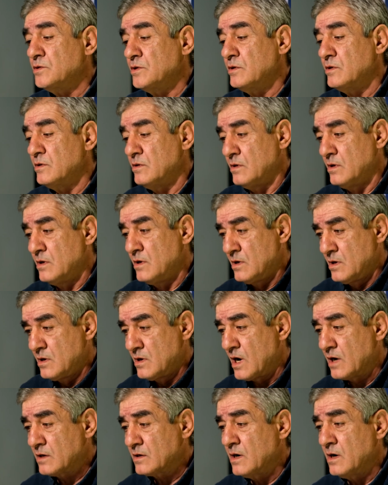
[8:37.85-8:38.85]
It
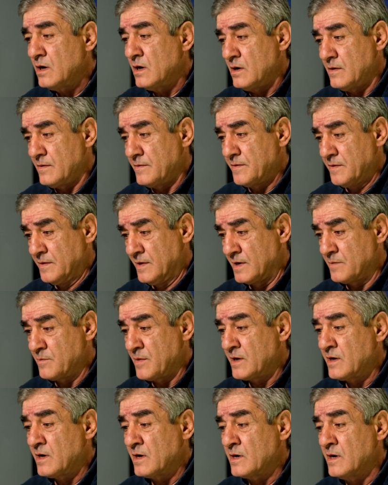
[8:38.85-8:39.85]
suggested that all
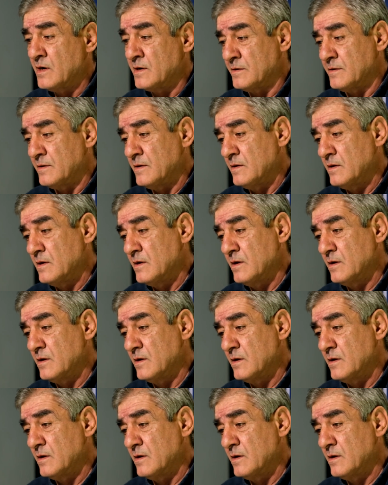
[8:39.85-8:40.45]
members of the